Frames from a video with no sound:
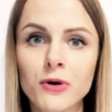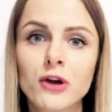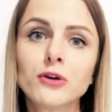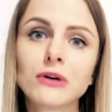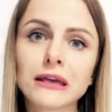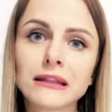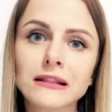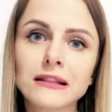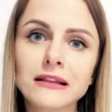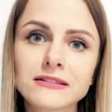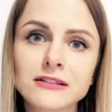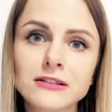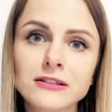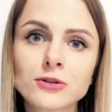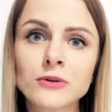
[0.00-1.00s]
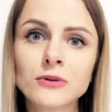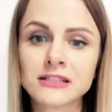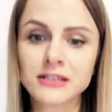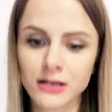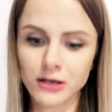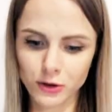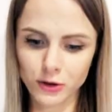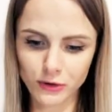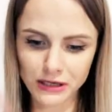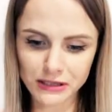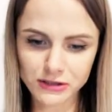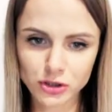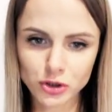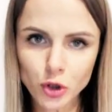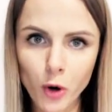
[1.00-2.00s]
You can listen to it, you can
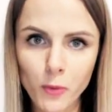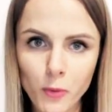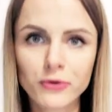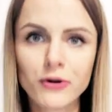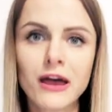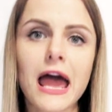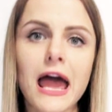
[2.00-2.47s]
stop,